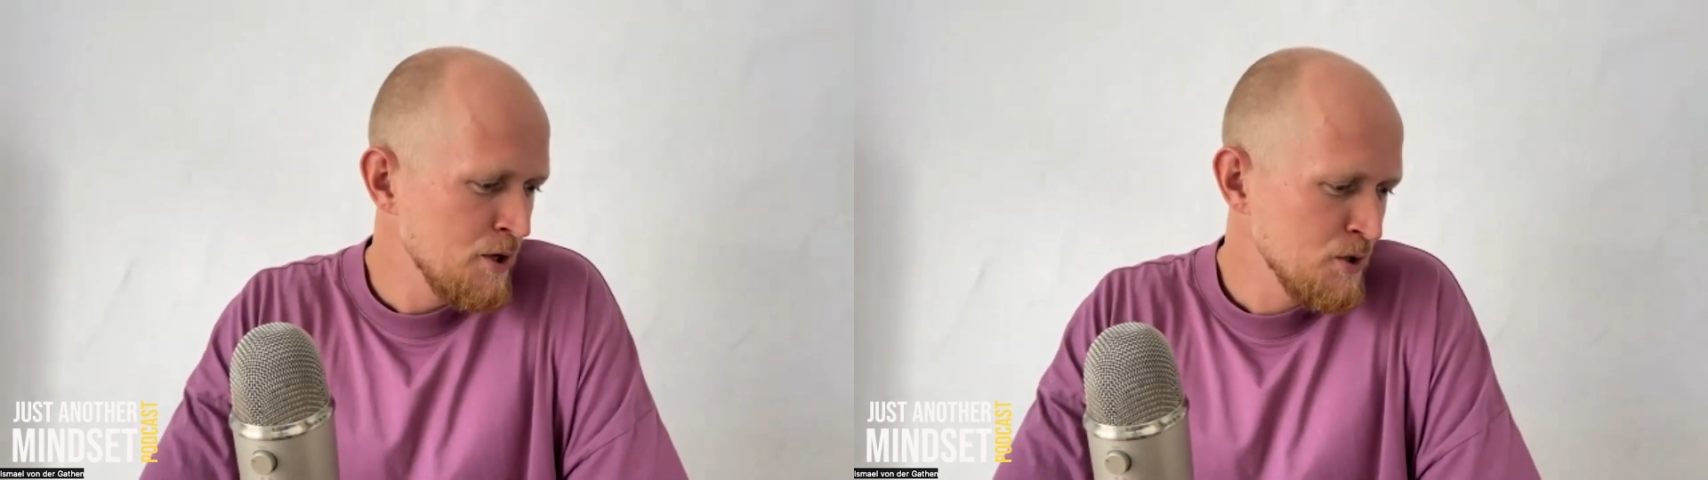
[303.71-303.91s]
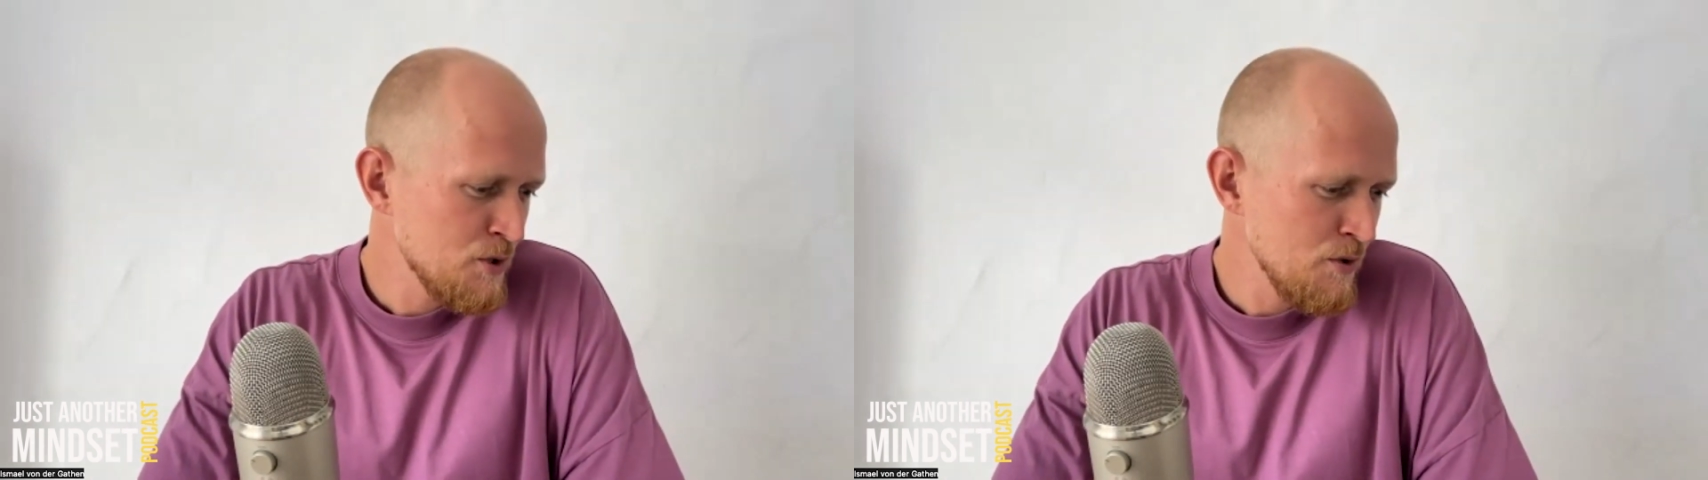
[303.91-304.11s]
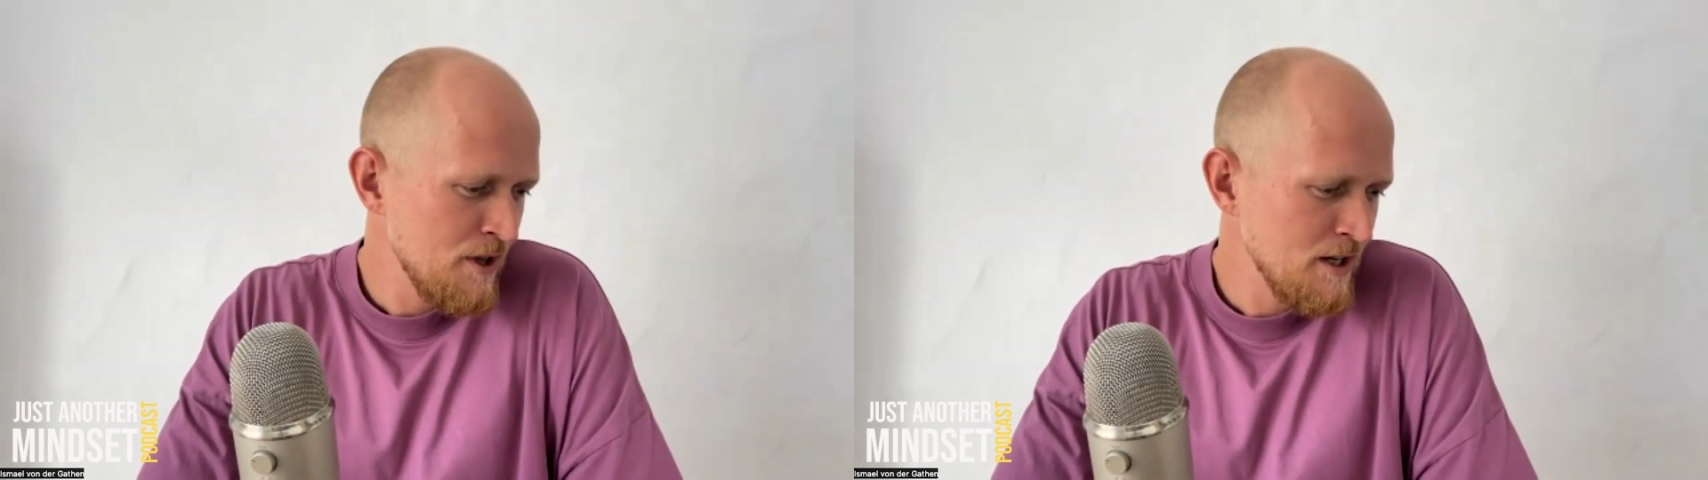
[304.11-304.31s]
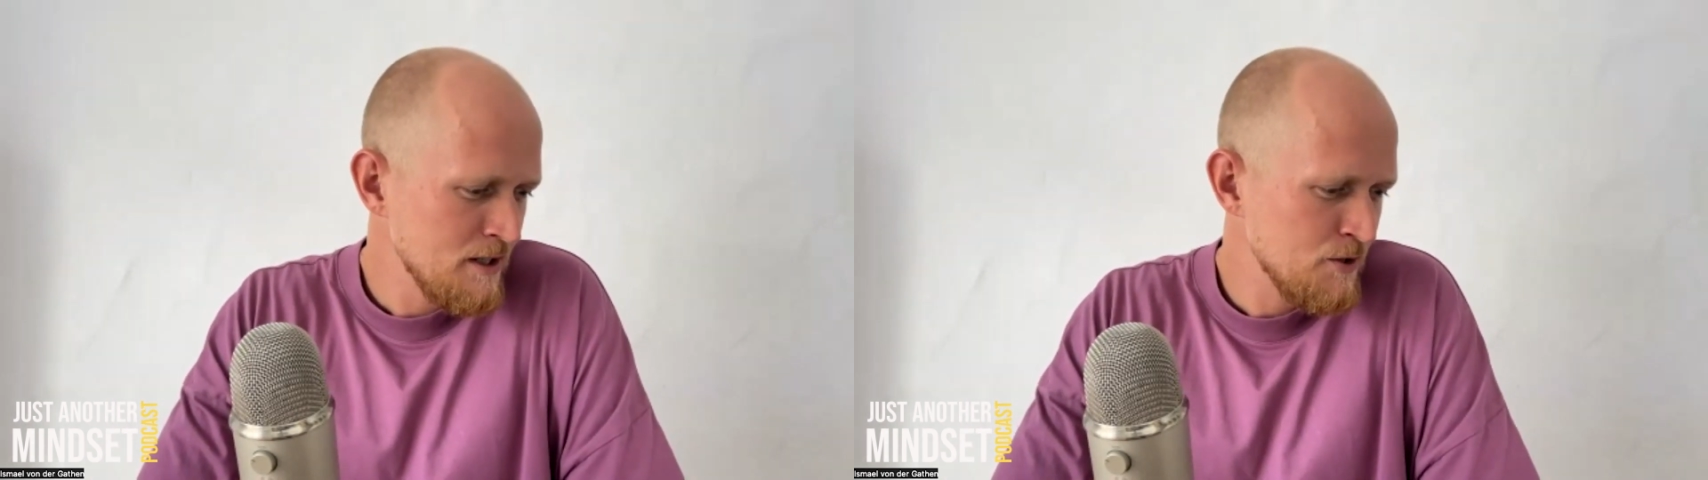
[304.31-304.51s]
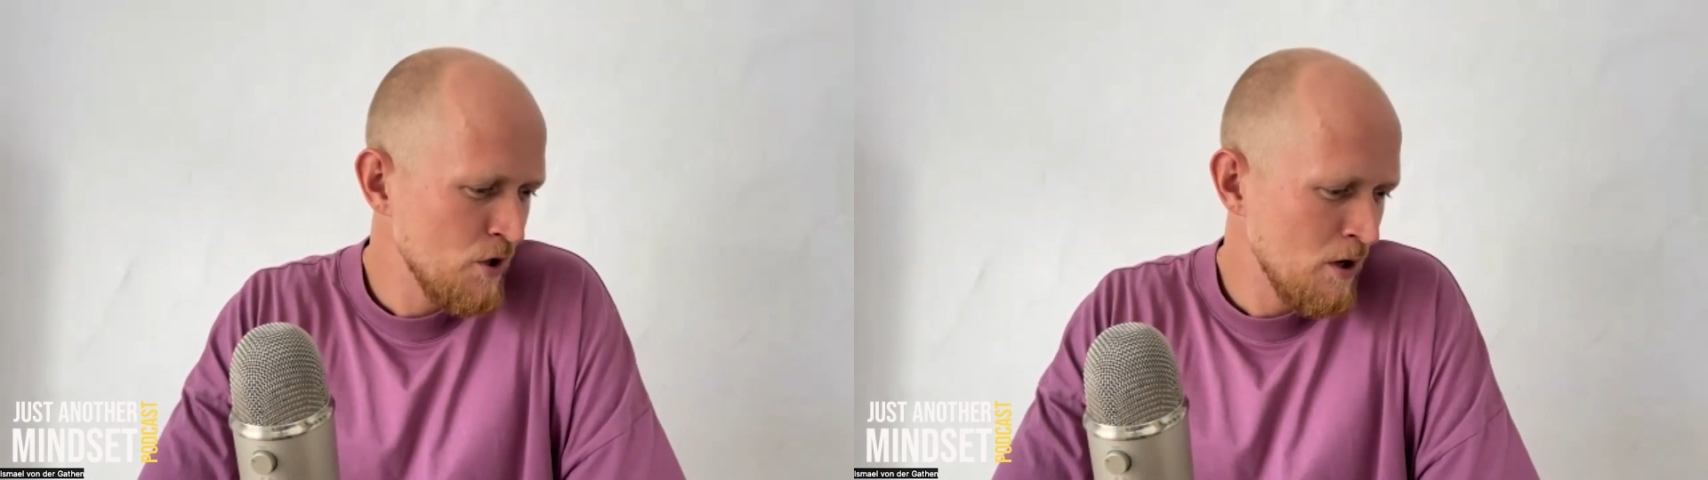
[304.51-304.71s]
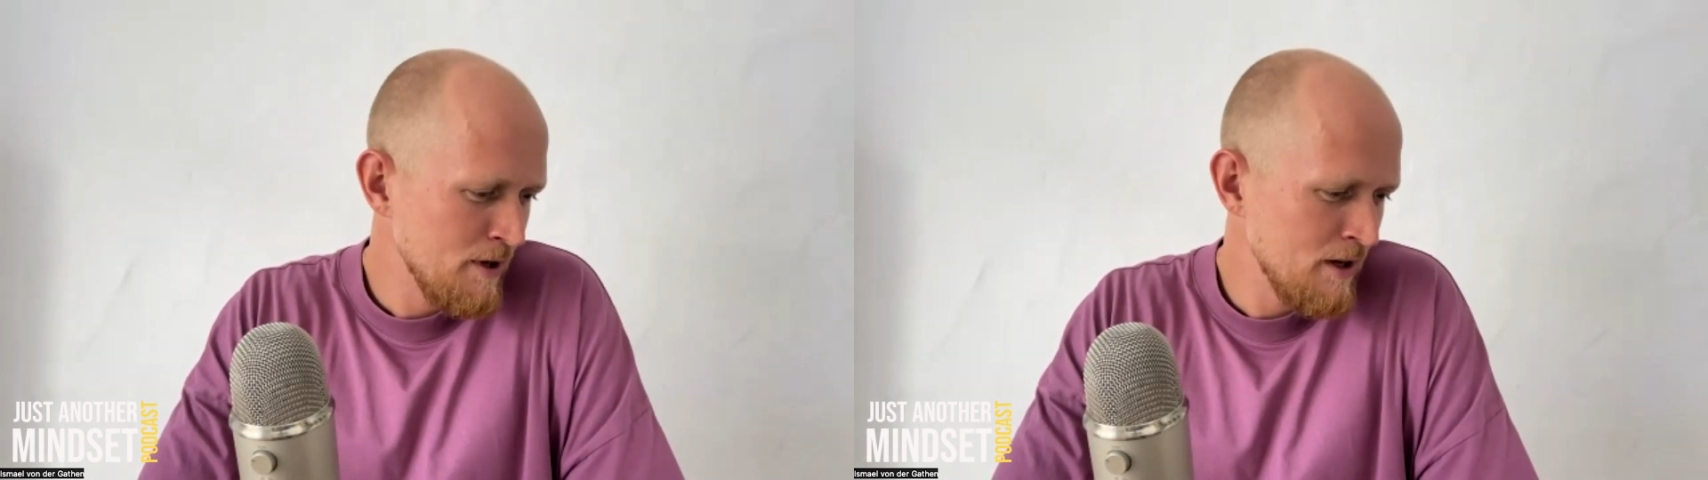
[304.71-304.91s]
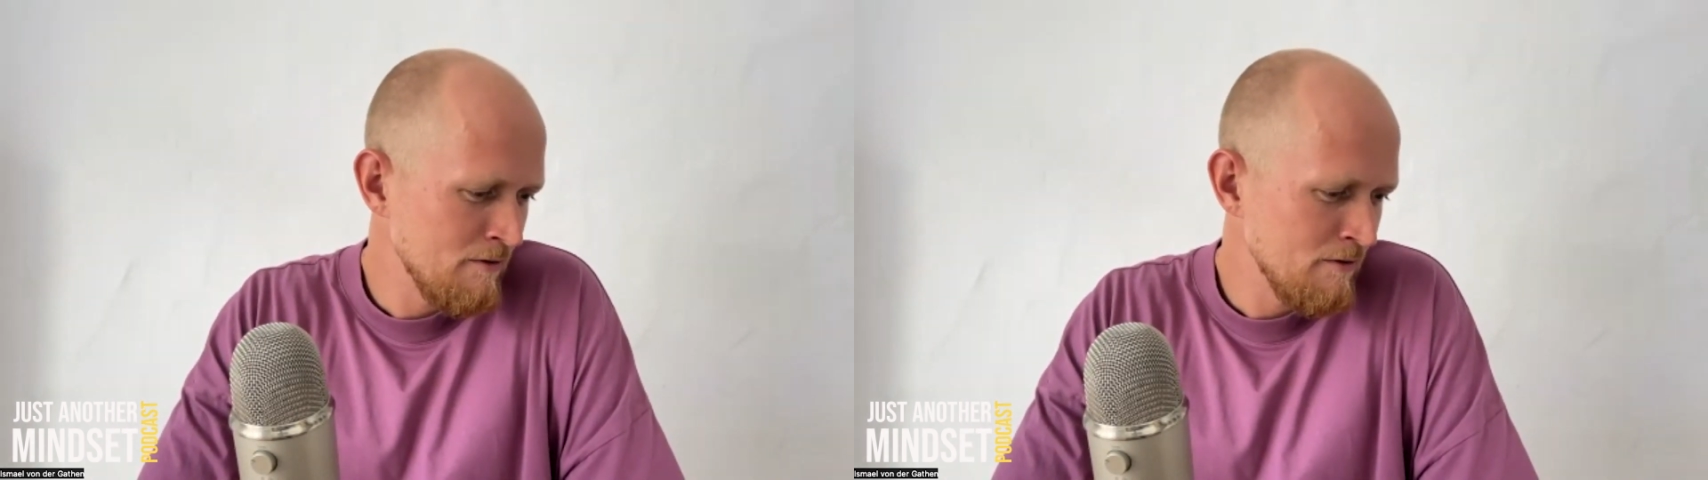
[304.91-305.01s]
used to think the top